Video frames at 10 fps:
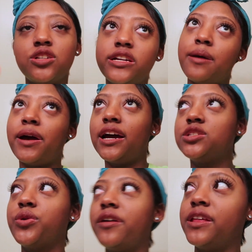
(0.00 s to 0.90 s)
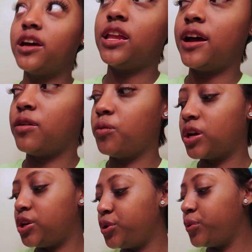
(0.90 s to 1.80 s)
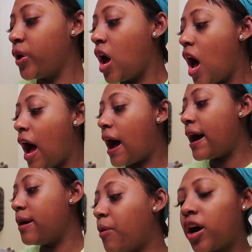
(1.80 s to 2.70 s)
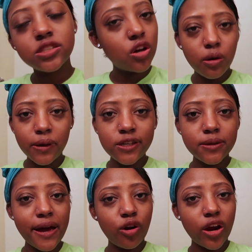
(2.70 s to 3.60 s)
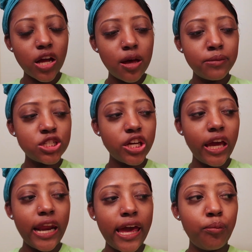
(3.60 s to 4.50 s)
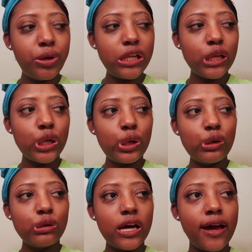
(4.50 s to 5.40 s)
or dye my hats or whatever the hell I want to do, I'm also going to be using my quick cut machine and put little